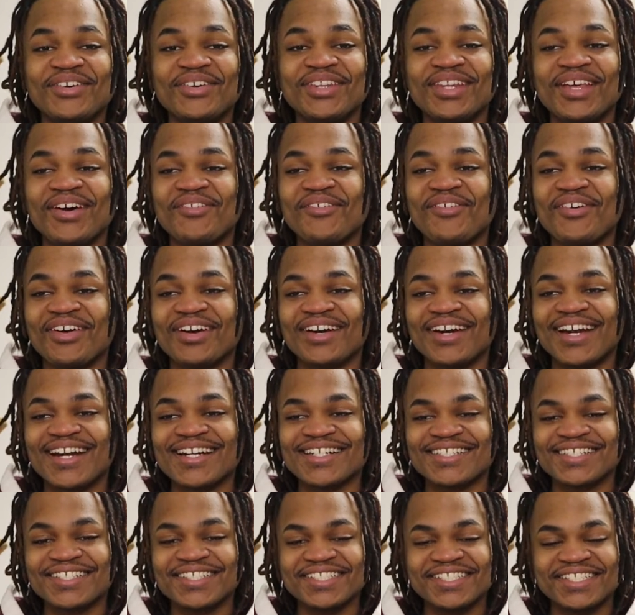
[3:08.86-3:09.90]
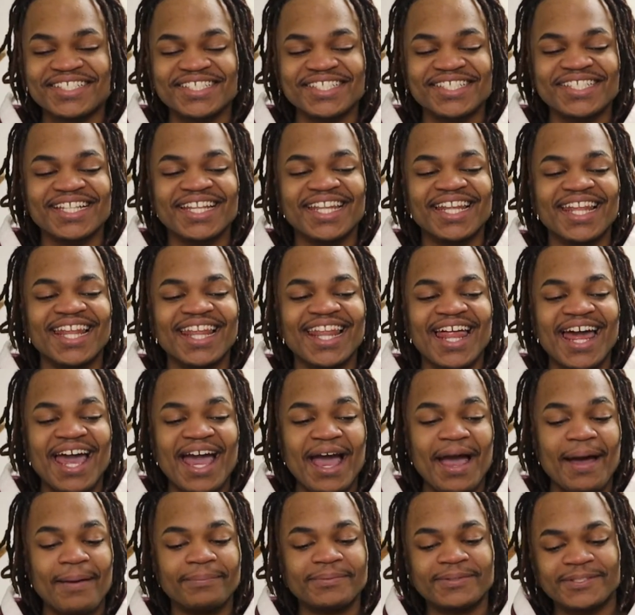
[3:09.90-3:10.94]
yo, that water actually
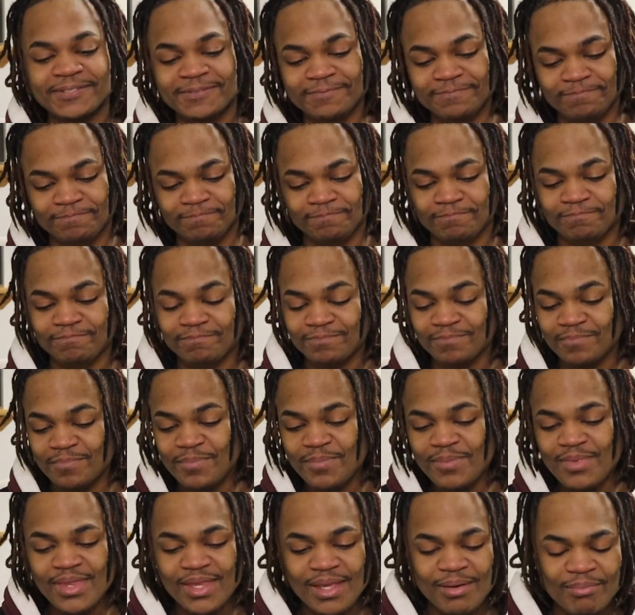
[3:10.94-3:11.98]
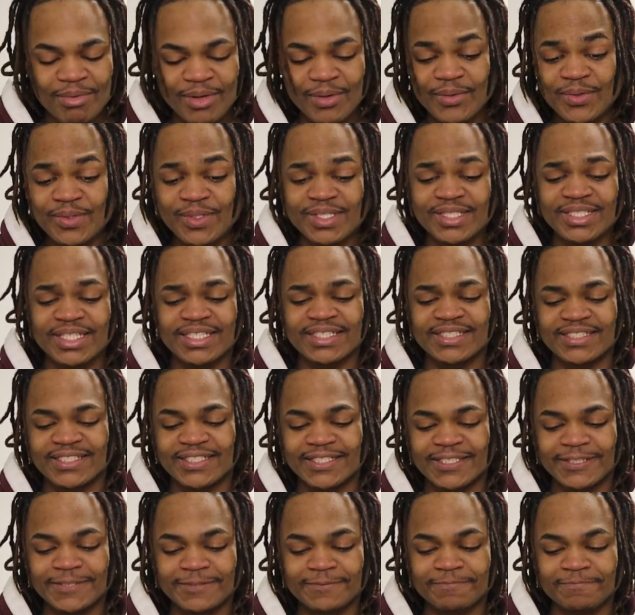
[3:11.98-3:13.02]
slapped. But what was I
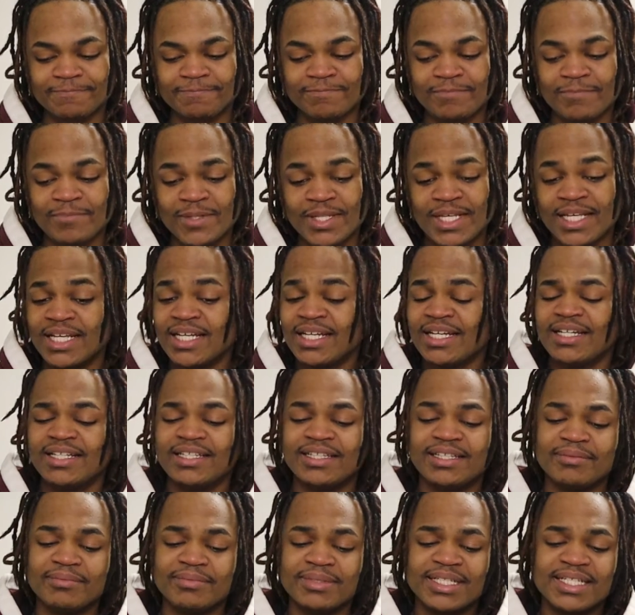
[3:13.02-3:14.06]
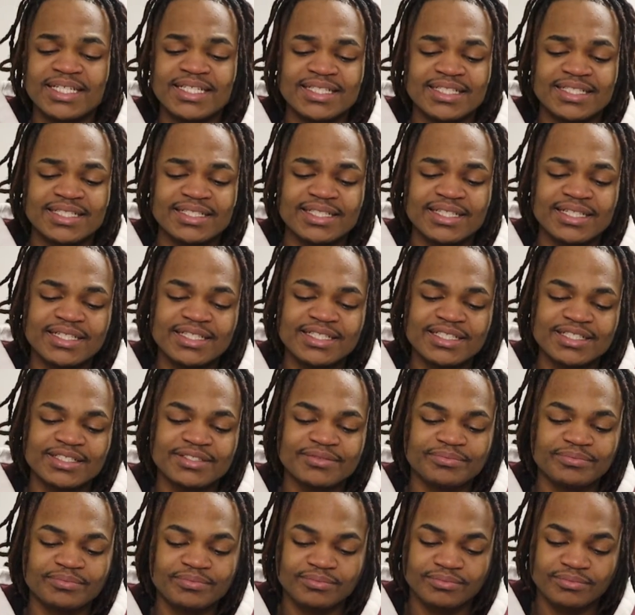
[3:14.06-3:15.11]
saying? Them lazy
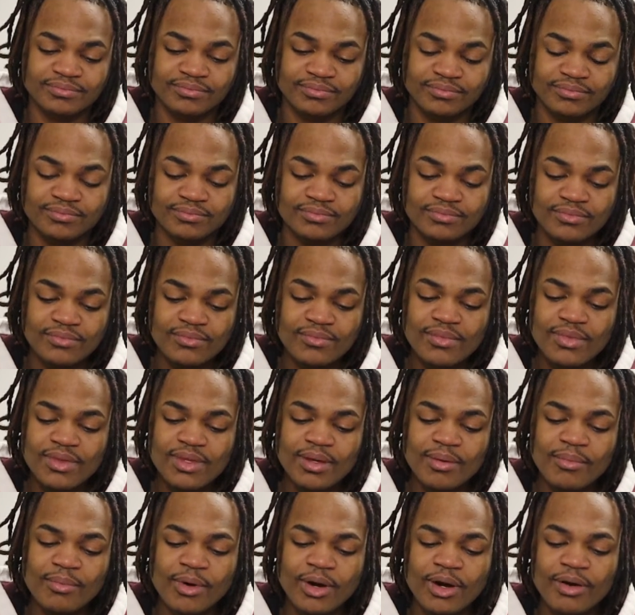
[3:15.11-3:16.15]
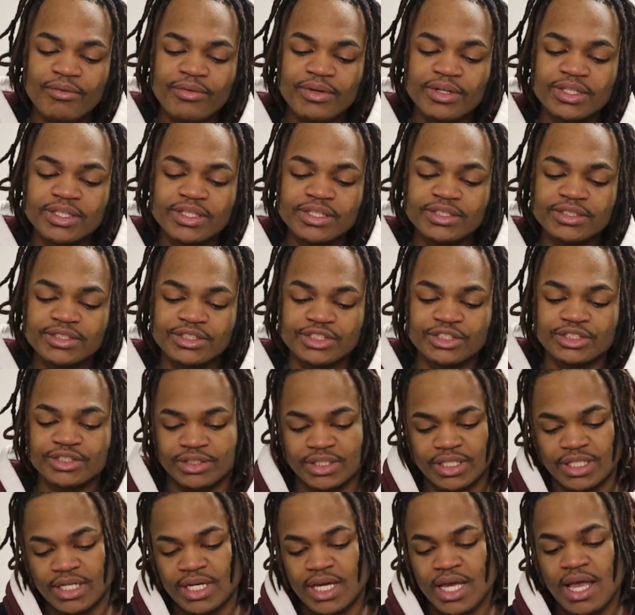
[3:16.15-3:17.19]
days. But I really
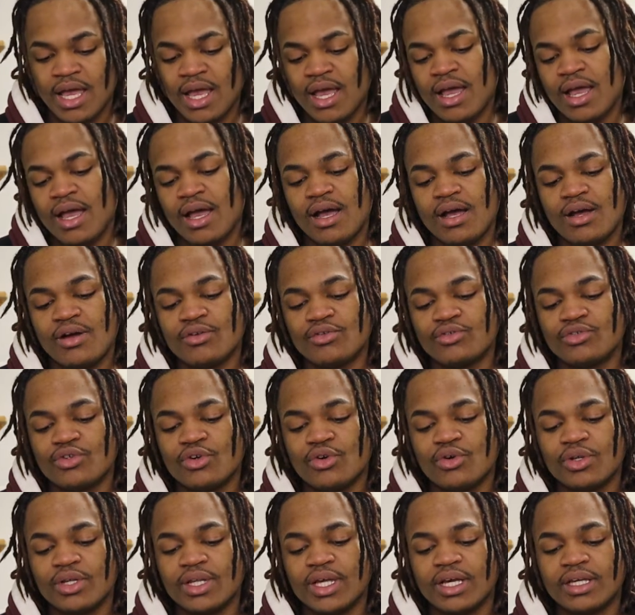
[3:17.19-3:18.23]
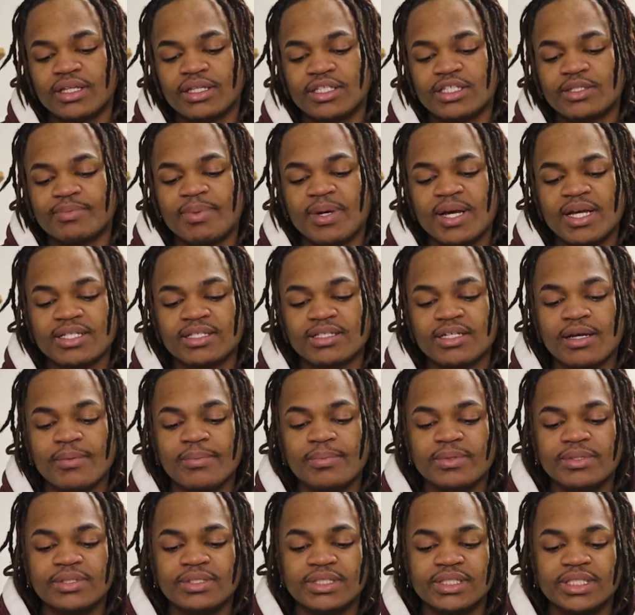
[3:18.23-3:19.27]
just like, I don't know, like these past
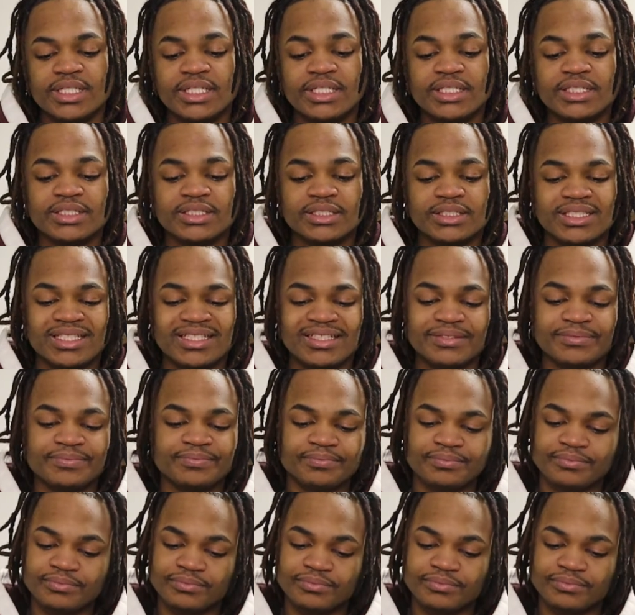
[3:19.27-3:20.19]
couple of days, like,